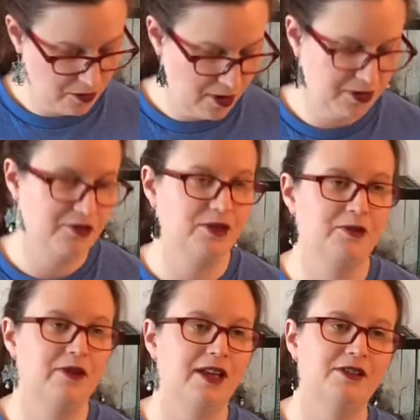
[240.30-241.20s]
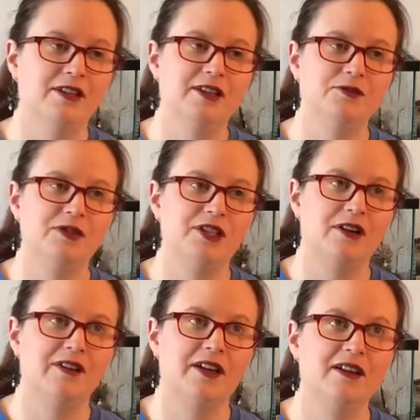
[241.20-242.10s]
2 other dream tarantulas, which
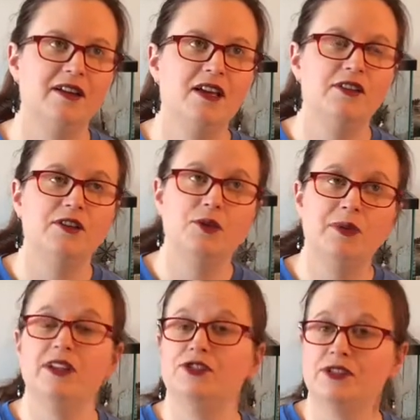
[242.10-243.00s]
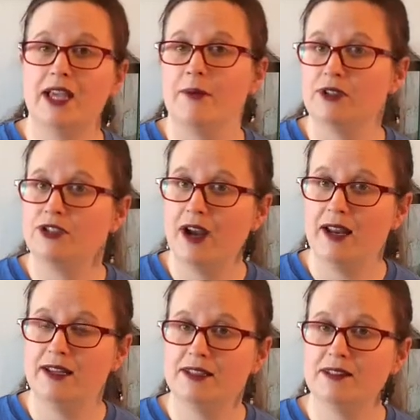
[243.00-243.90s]
are the Eupalestris
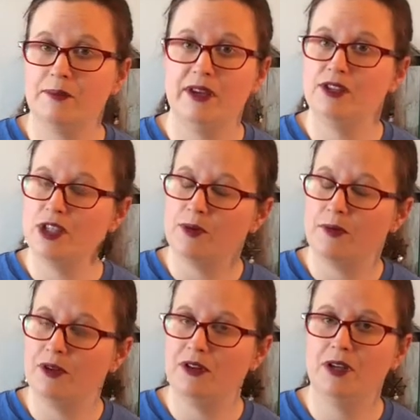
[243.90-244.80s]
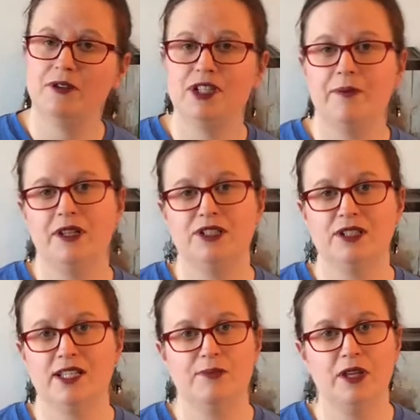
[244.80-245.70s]
campistratus, the pink zebra beauty, which I
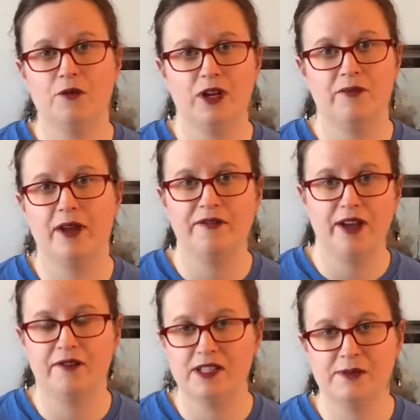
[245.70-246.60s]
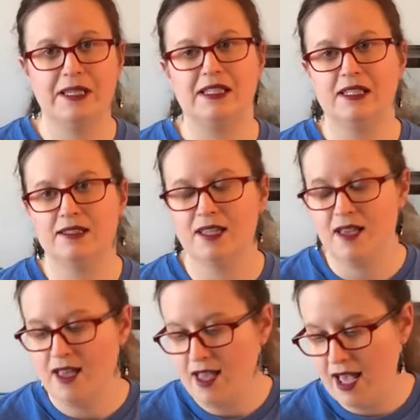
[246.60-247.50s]
mentioned as being one of my favorite species,
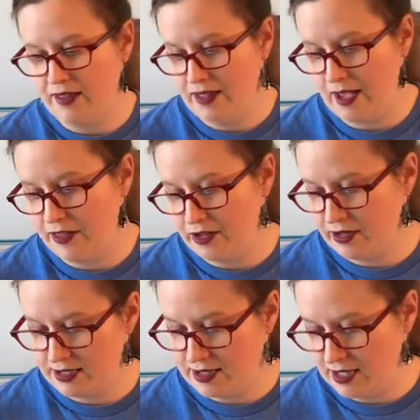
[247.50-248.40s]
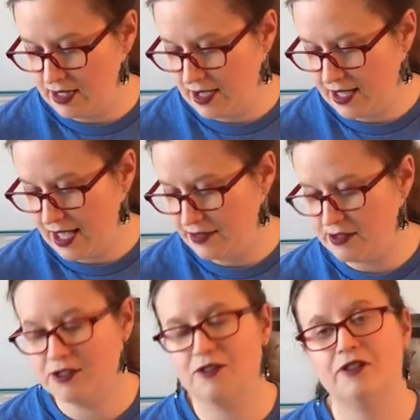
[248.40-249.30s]
and the other is the
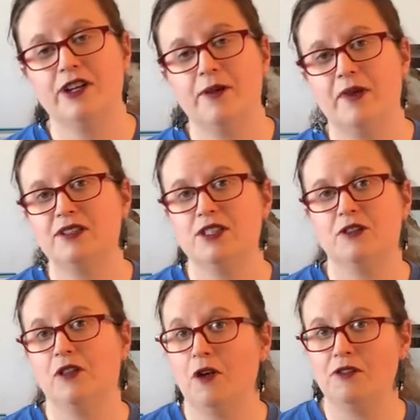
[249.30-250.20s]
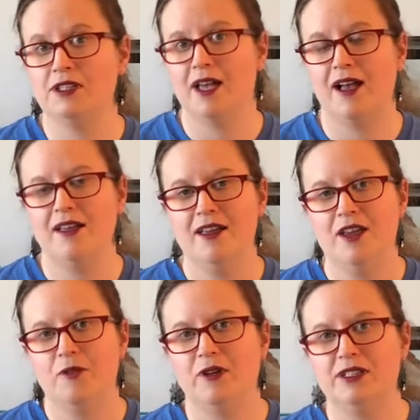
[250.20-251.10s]
Acanthoscurria musculosa,
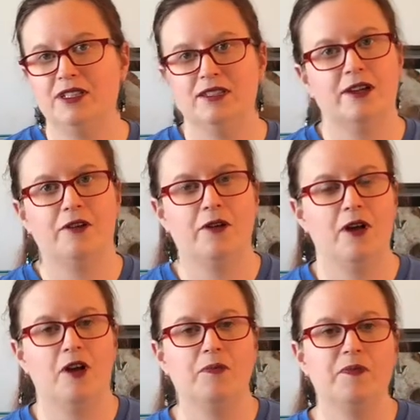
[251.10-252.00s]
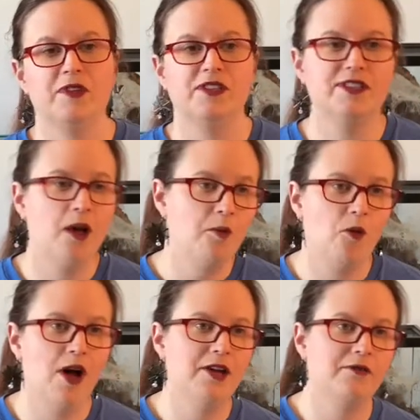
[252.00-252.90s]
which is a
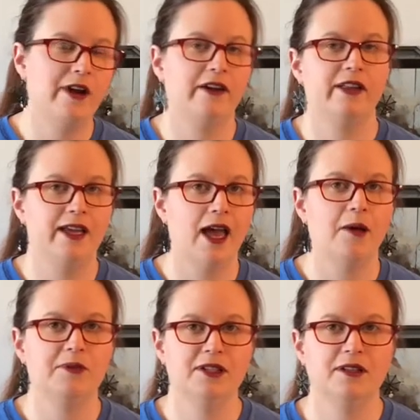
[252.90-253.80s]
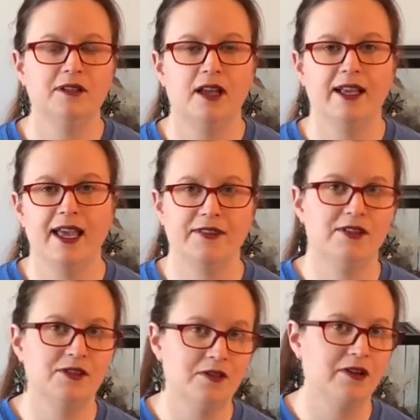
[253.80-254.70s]
somewhat rarely kept
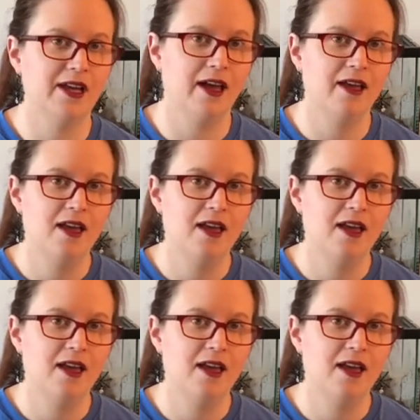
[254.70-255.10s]
Acanthoscurria.